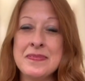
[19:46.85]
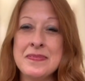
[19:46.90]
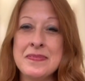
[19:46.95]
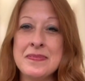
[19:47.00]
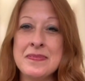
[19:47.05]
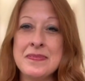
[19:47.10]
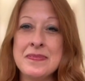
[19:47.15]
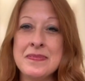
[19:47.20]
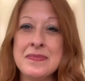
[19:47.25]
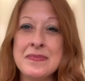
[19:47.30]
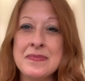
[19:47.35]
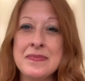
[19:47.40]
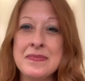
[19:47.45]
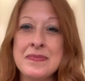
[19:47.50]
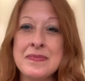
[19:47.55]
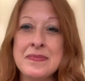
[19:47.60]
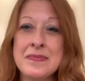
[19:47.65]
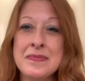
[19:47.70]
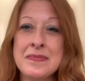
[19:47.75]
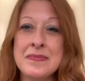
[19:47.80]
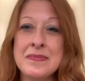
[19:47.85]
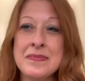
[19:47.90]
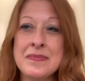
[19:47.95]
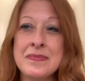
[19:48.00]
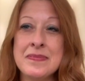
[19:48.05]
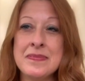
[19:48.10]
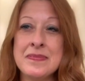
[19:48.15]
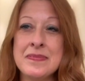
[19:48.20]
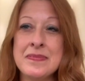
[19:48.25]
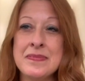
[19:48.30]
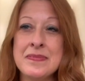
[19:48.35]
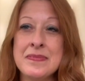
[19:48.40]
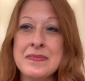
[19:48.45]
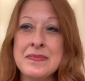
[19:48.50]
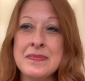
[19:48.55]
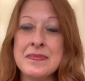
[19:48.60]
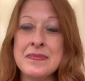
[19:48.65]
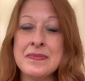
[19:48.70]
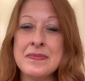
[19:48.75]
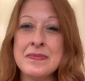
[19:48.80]

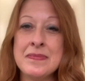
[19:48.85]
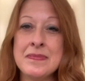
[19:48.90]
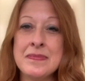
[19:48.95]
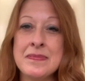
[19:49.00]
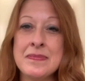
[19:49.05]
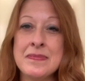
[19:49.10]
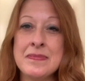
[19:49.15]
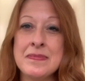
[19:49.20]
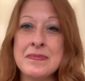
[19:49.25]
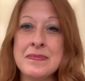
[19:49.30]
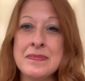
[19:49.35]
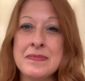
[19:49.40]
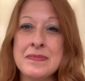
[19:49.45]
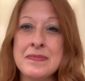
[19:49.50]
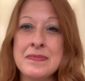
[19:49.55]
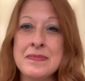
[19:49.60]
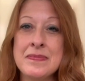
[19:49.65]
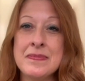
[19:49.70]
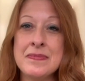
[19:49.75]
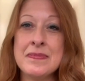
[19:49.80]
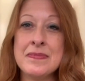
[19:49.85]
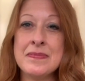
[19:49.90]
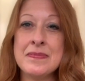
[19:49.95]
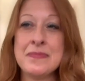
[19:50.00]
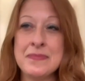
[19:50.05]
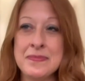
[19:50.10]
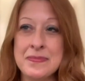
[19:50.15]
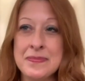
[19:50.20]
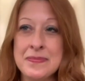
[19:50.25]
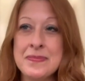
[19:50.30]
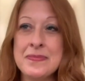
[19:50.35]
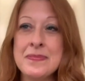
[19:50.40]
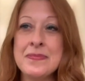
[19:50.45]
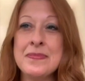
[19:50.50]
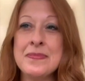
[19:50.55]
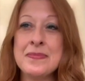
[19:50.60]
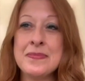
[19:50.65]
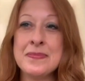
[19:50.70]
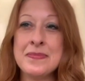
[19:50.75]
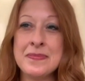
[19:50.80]

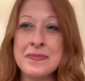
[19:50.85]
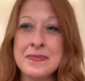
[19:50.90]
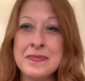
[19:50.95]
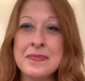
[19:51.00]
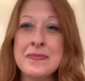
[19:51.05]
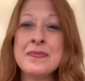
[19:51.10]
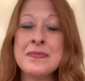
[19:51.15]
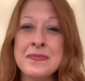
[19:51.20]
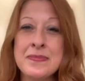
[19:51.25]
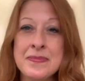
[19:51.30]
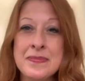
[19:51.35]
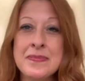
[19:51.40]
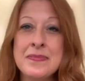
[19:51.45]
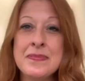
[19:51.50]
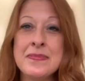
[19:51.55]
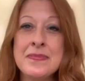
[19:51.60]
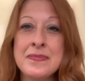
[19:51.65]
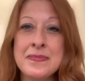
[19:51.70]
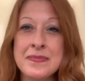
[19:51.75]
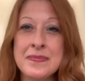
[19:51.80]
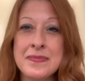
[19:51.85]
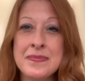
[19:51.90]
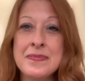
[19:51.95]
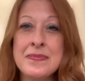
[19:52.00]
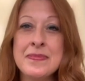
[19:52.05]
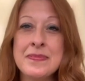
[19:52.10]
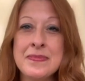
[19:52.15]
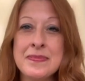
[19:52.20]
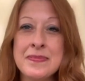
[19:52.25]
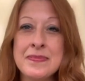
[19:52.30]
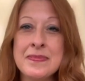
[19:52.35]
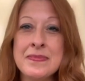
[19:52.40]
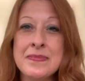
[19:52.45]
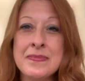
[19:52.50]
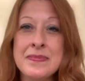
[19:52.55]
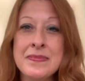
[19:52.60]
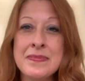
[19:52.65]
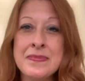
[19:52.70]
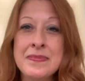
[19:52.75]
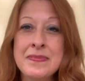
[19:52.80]

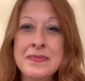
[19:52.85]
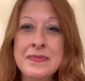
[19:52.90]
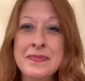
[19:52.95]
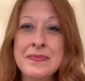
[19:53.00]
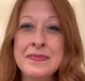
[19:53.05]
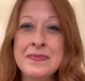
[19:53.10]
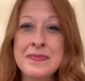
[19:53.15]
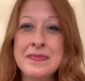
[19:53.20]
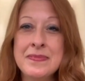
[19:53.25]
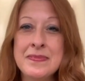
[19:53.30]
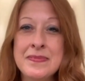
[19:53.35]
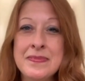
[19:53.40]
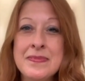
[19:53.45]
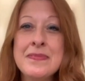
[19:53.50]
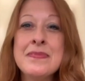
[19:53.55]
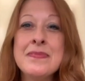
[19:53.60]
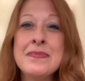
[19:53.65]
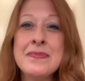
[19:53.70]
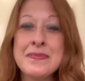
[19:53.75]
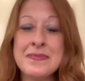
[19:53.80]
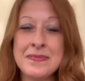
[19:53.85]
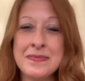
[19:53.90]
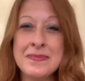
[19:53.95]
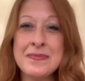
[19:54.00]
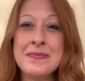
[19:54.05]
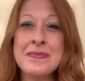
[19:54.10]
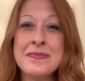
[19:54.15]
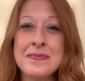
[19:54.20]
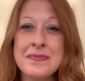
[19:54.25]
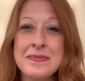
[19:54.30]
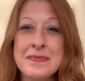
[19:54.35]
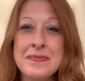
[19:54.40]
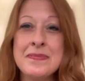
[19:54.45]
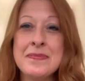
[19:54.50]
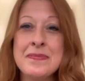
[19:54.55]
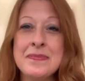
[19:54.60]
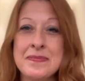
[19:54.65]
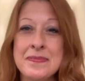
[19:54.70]
The person shown says nothing.